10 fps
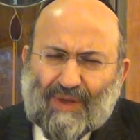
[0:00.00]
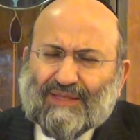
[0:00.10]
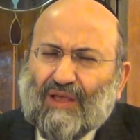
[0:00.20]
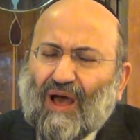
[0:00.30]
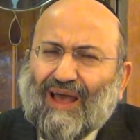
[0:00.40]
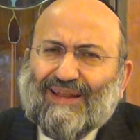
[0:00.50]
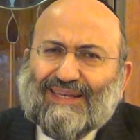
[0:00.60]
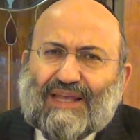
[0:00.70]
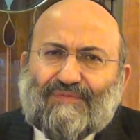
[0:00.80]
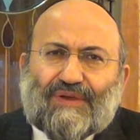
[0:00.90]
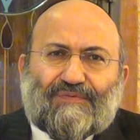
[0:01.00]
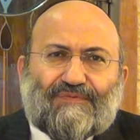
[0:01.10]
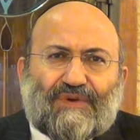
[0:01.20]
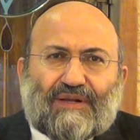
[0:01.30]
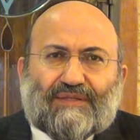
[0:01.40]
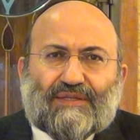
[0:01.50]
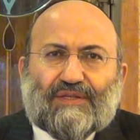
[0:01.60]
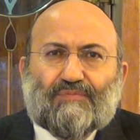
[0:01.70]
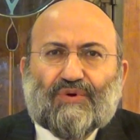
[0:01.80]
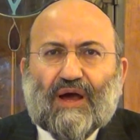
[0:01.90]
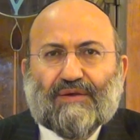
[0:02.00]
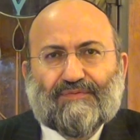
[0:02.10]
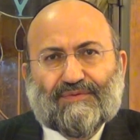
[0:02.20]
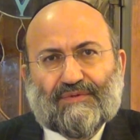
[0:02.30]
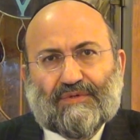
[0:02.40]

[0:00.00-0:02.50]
But I never felt deprived.